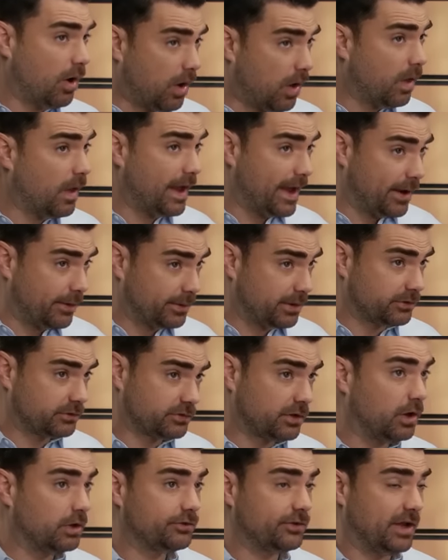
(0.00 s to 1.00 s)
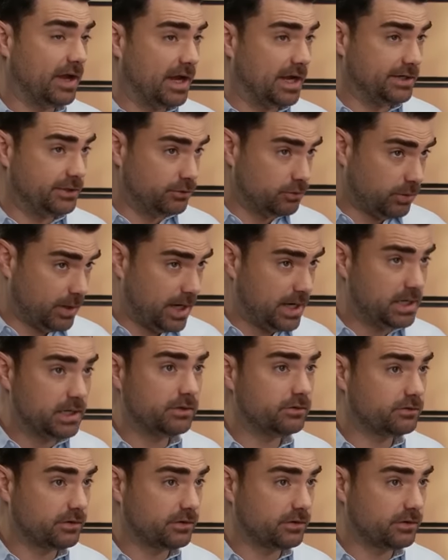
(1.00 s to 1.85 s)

all out assault on Ukraine